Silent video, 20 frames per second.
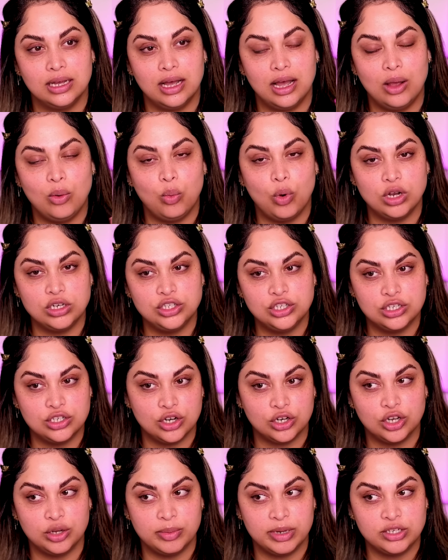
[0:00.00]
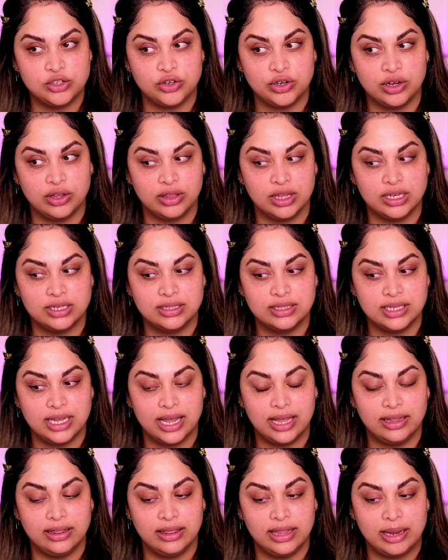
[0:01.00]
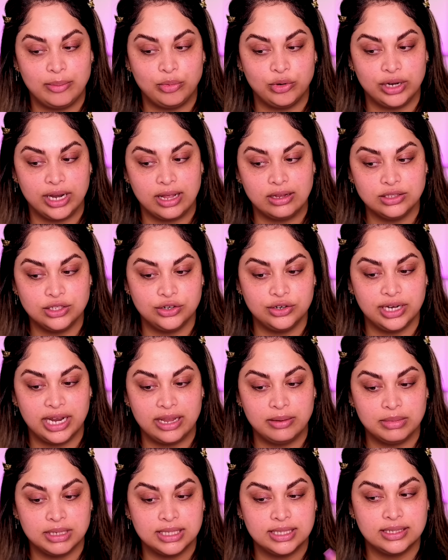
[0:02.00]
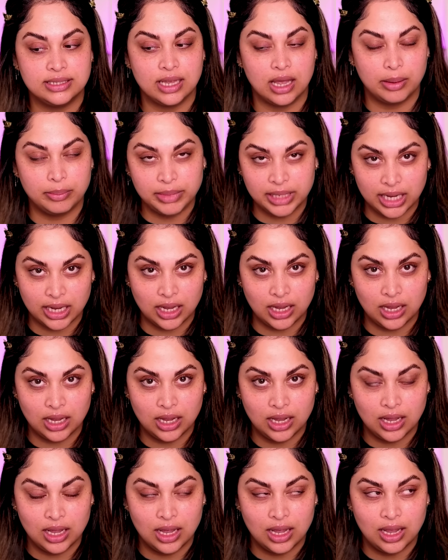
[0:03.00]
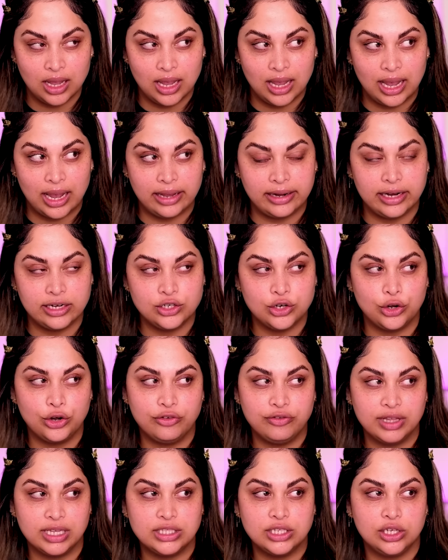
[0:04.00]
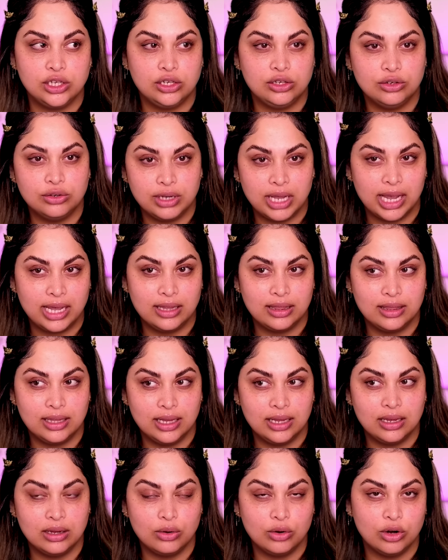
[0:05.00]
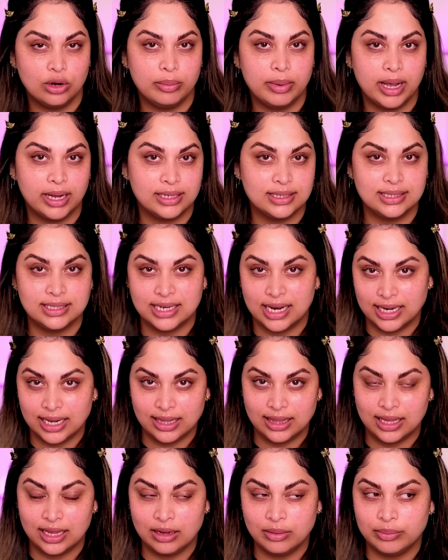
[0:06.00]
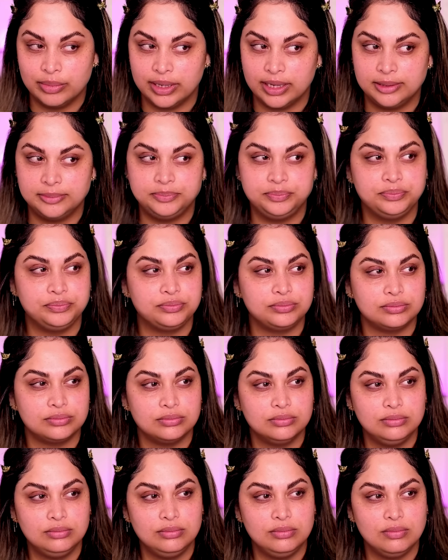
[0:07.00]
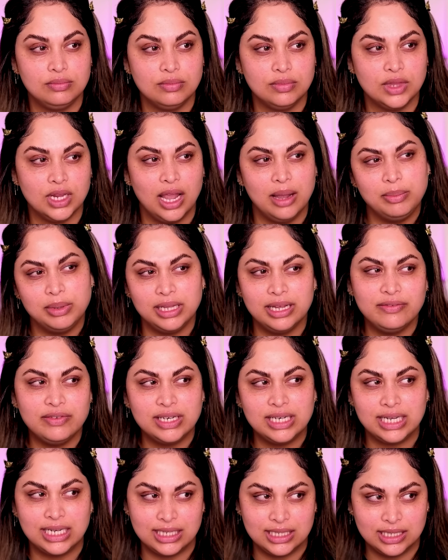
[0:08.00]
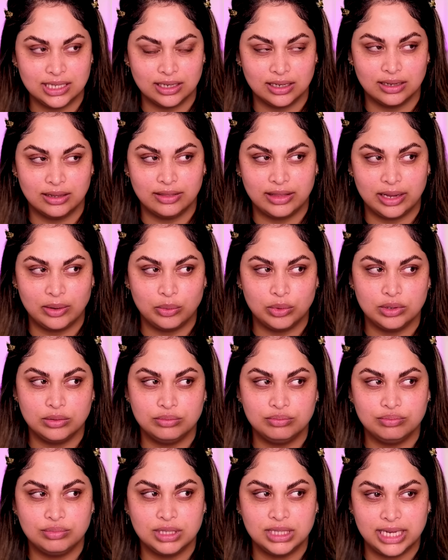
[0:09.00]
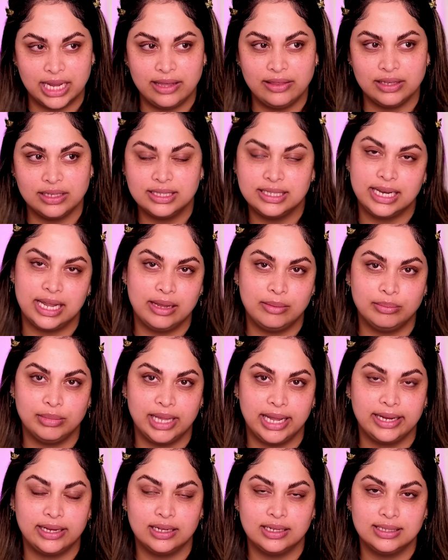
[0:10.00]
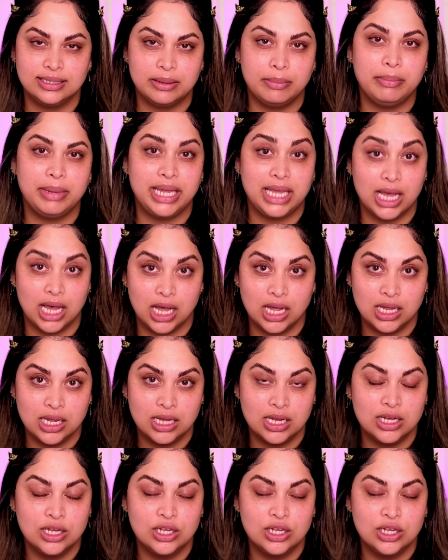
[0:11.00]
I watched a documentary on this and they pronounce her name as Samia. And I don't know if that's a UK thing or a Pakistani thing, but I believe in India, they would say this name like Samia.